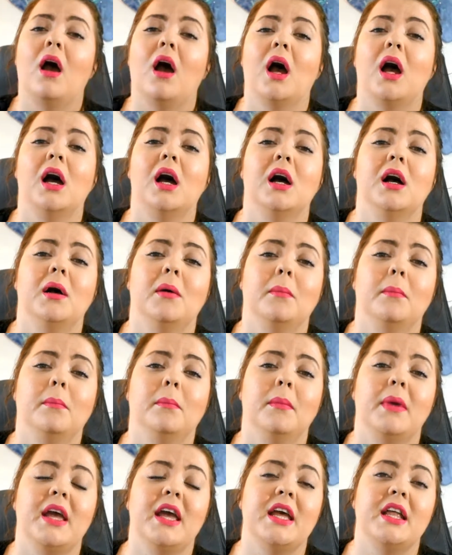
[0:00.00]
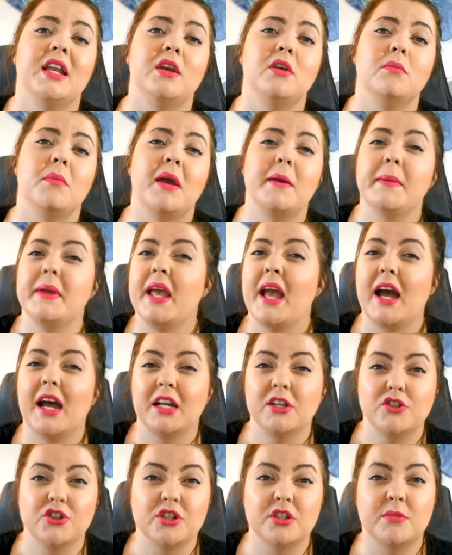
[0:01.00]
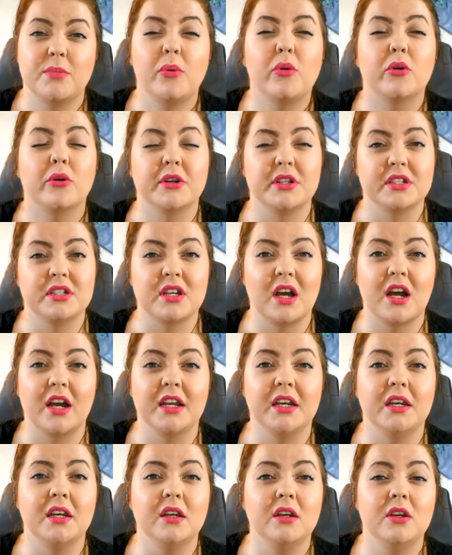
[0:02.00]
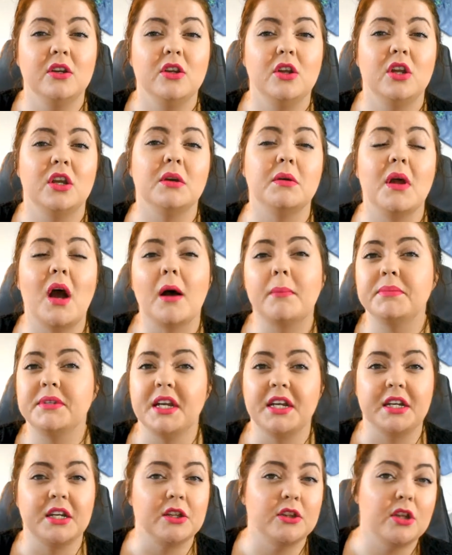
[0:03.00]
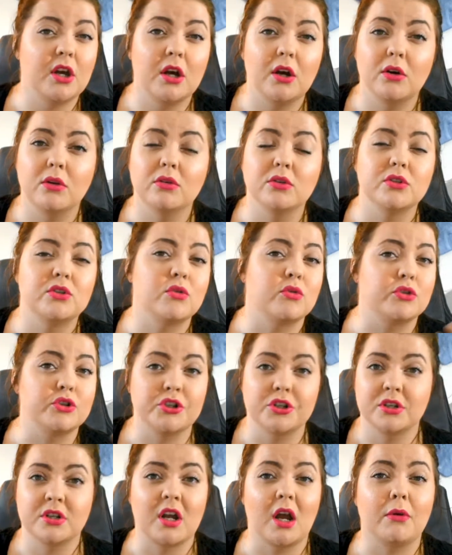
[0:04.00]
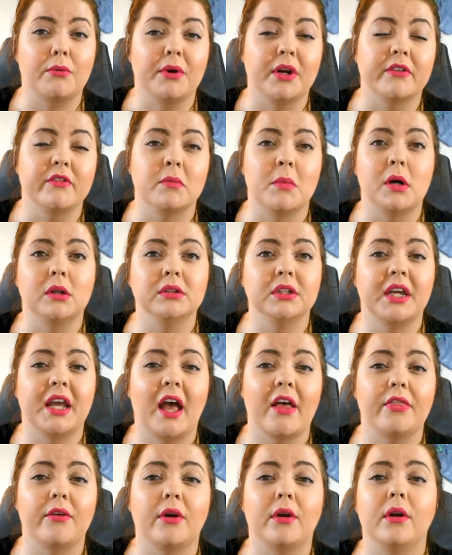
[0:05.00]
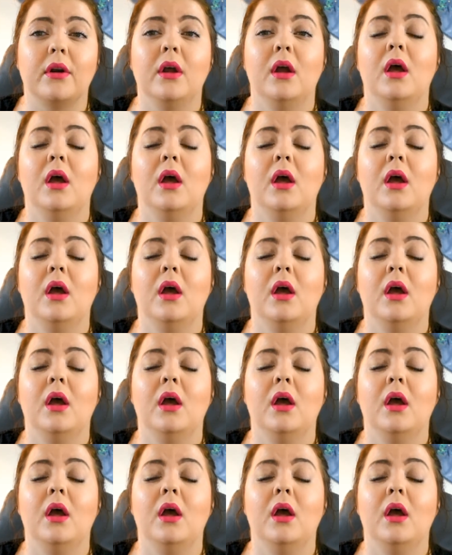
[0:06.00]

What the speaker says: and maybe had just poor design and updated those, or just got rid of them altogether.